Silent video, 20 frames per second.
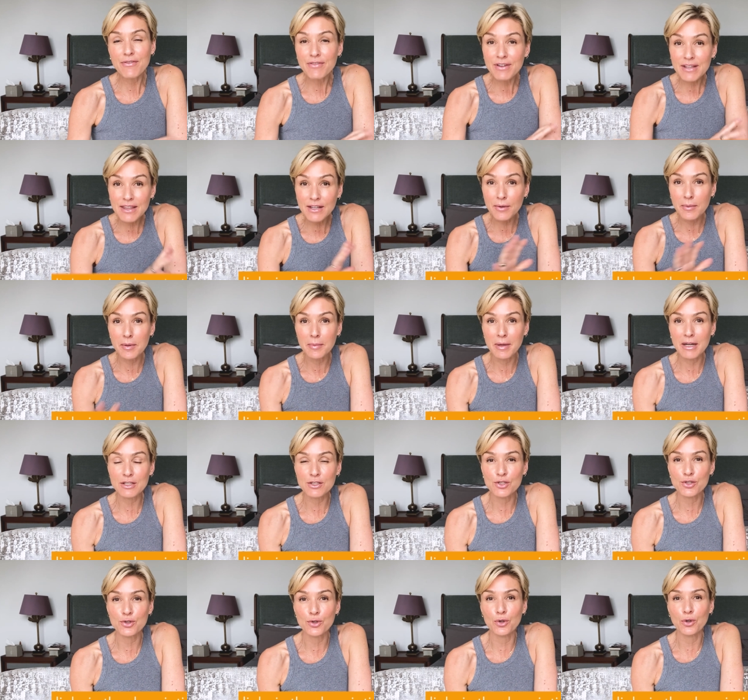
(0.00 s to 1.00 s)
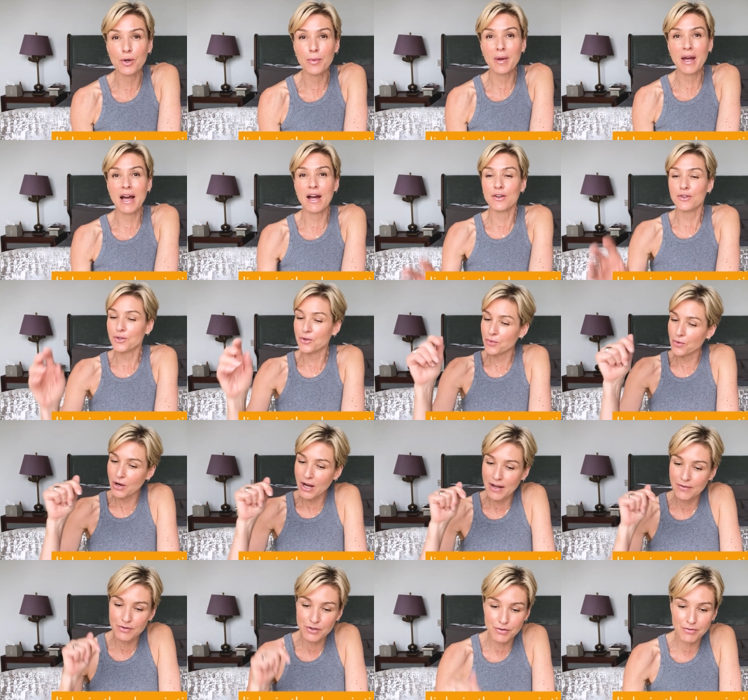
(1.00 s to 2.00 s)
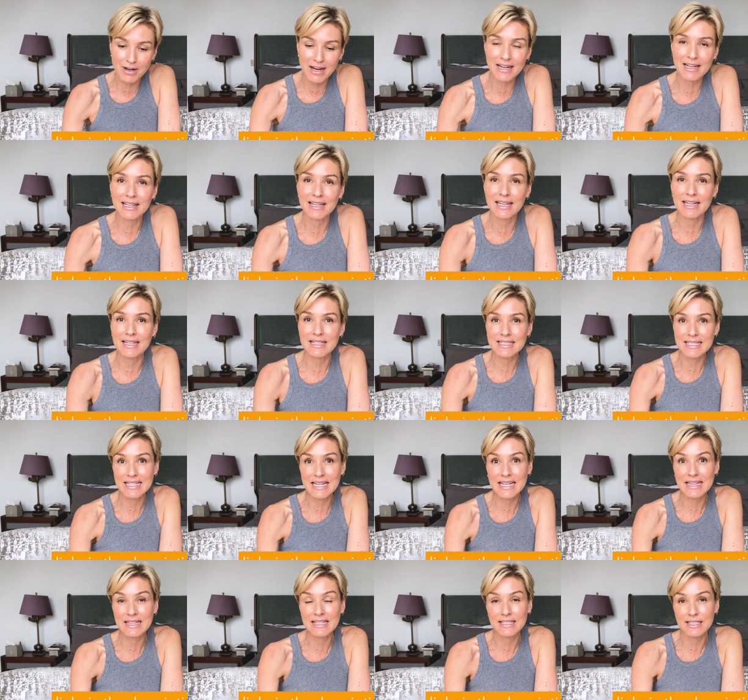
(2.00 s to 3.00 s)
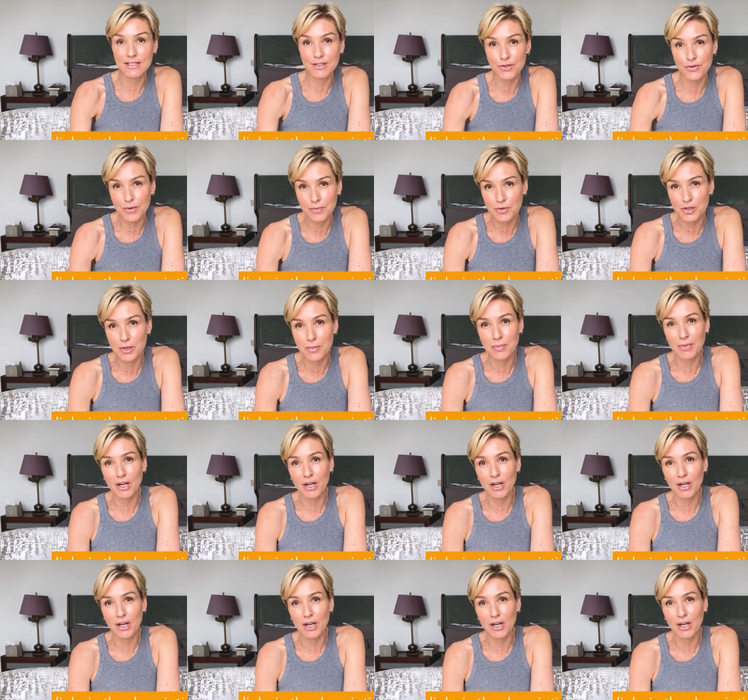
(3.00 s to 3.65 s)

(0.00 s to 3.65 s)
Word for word: Everything I'm about to talk about, you will have direct links in the description